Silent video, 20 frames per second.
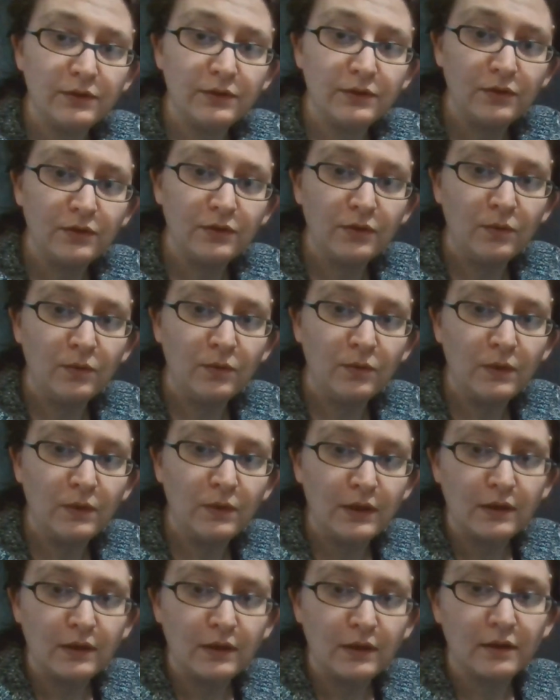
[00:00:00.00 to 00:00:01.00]
to
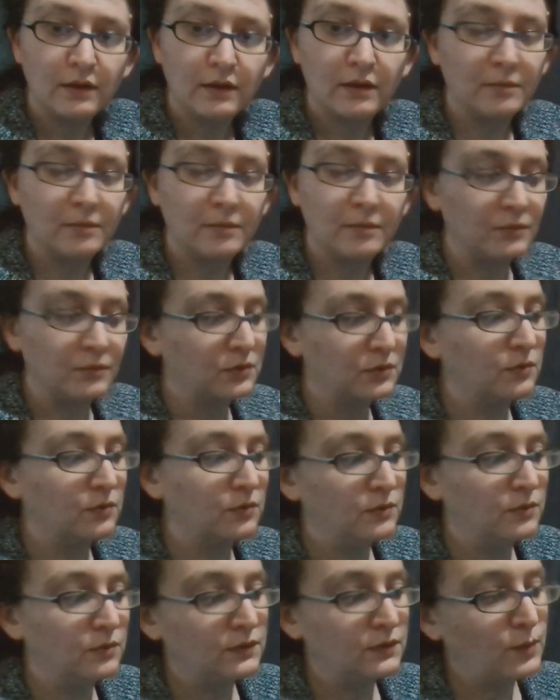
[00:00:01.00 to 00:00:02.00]

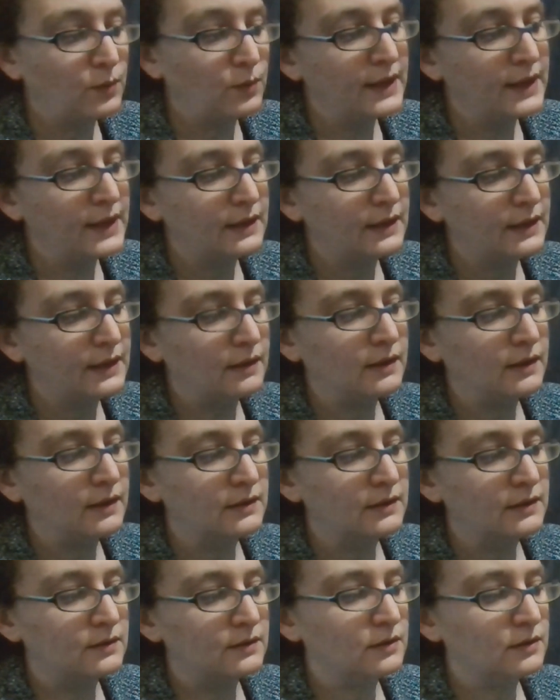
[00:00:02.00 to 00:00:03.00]
go this way
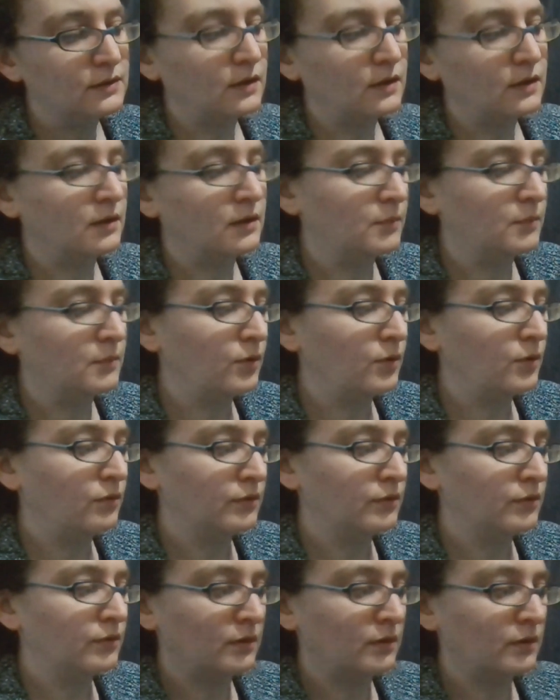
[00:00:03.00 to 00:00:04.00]
and
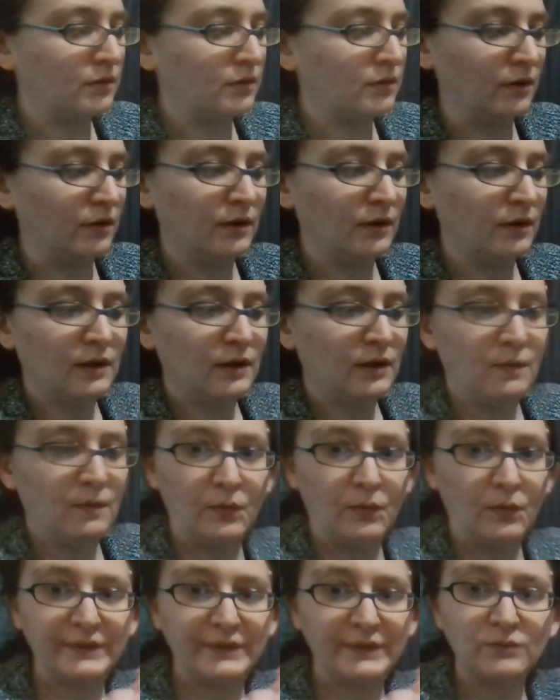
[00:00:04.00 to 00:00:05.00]
over our
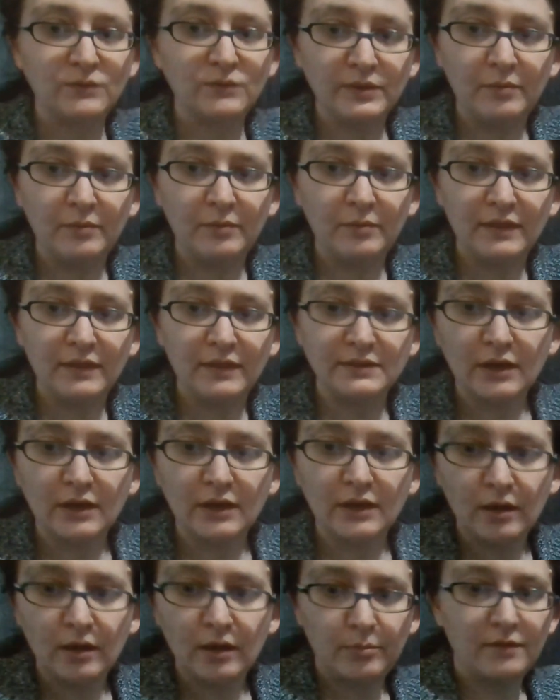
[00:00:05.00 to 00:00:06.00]
what is going to be the
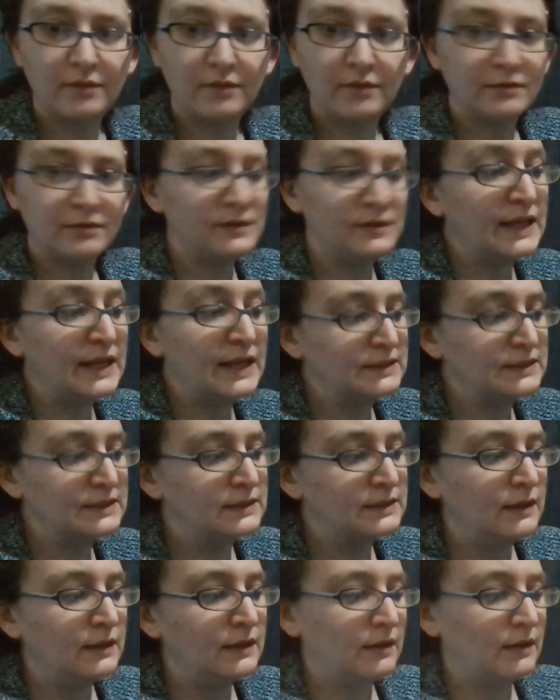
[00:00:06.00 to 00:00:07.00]
top of our net.
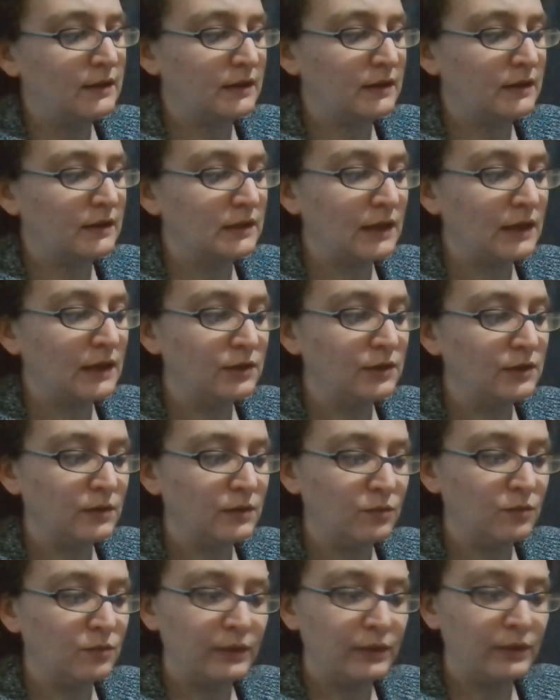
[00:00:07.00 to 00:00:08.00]
And again, you
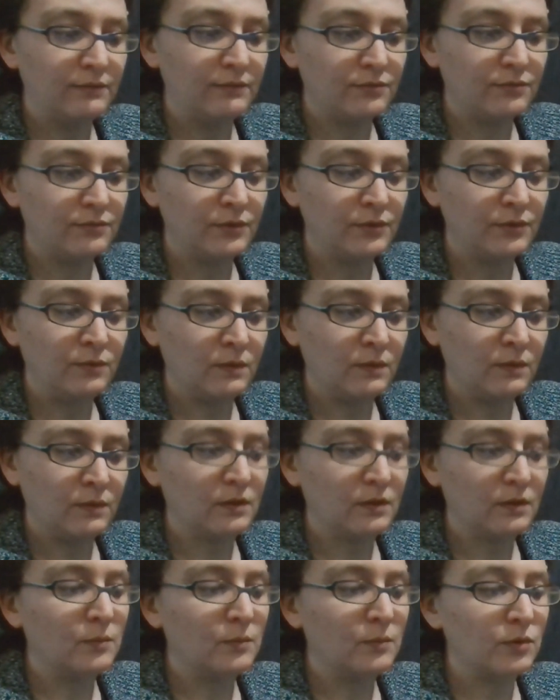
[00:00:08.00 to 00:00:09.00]
can weave through
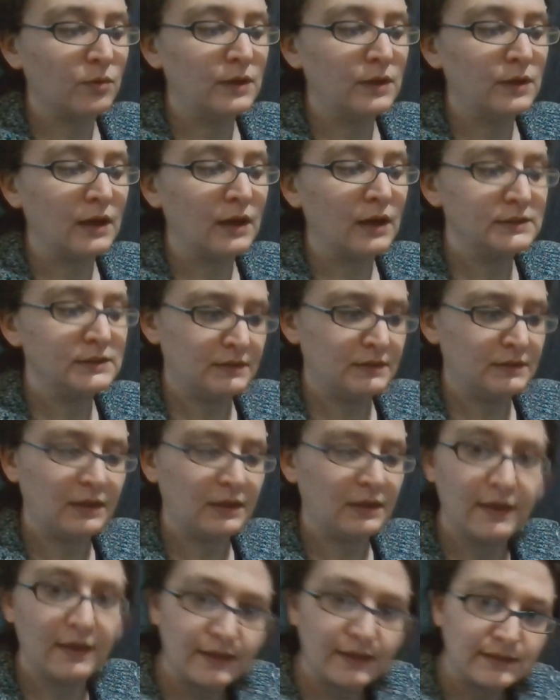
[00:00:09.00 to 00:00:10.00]
or not,
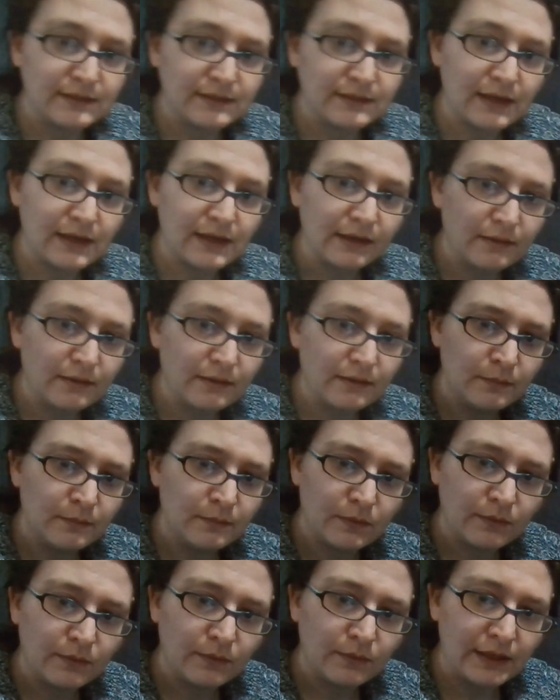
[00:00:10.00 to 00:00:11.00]
and then tie them
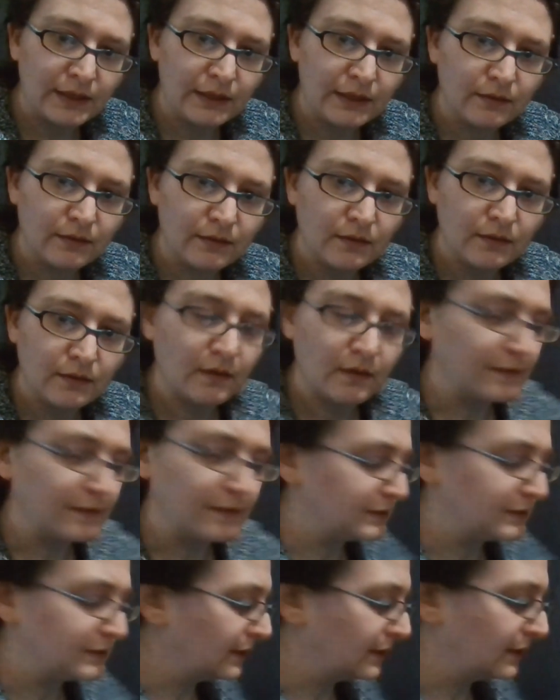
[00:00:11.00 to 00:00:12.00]
right here on
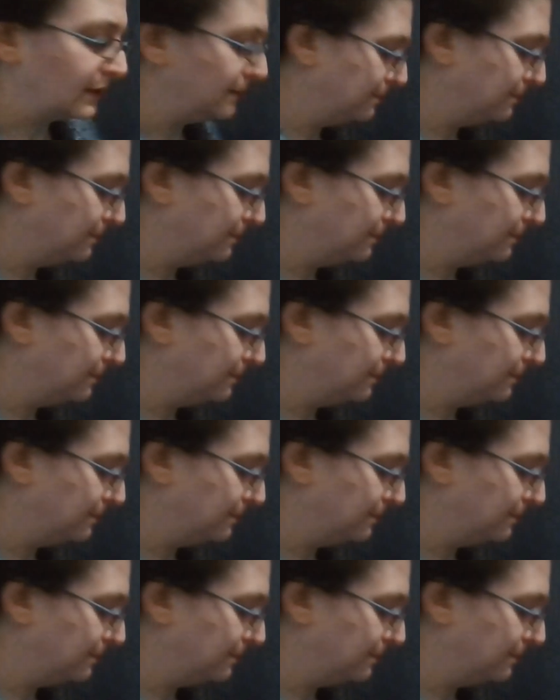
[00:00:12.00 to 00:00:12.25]
the side.